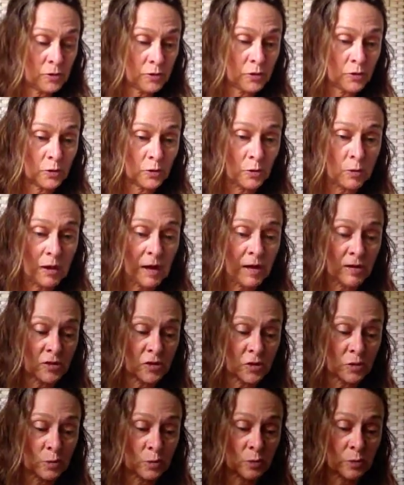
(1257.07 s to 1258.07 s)
to
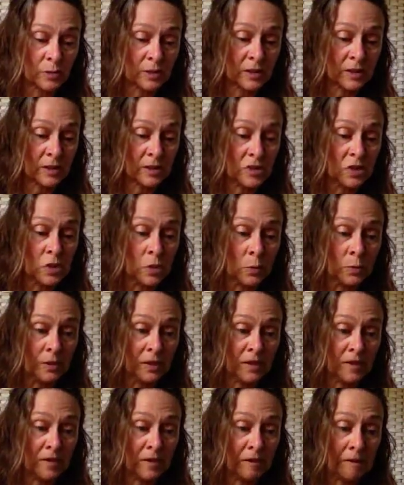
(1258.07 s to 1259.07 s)
actually do
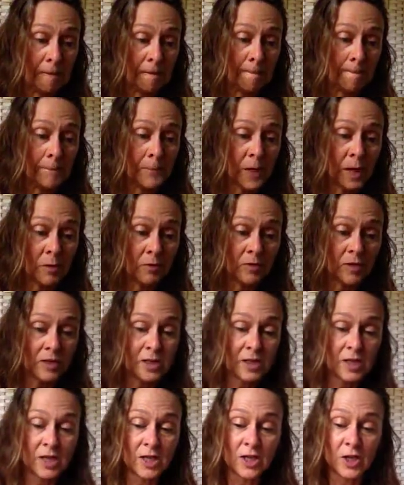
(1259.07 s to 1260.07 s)
anything
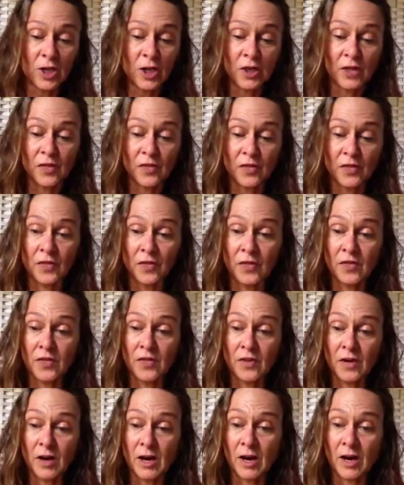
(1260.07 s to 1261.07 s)
about
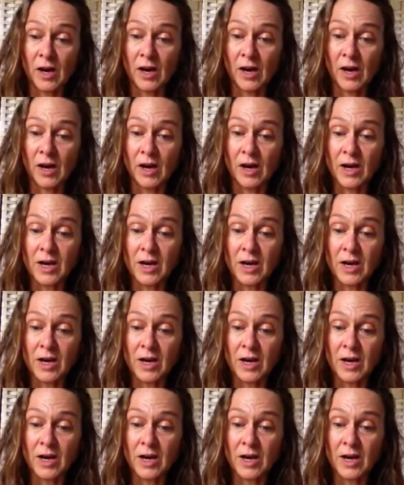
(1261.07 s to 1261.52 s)
the